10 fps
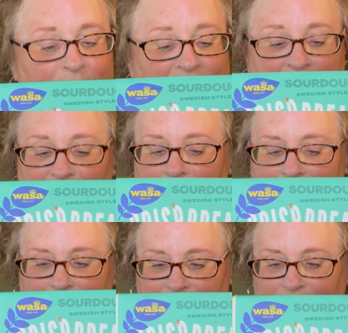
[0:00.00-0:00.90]
Never
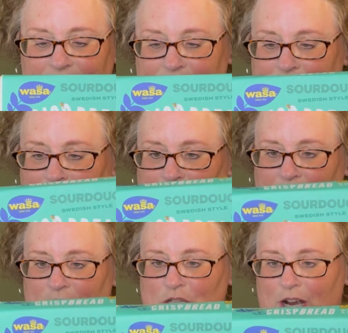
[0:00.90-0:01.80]
had it, but I'm
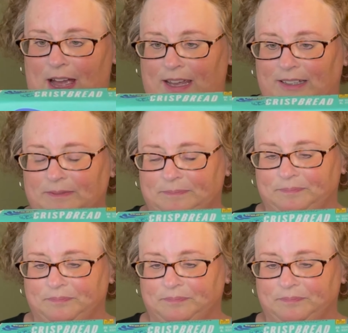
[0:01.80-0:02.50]
gonna try it.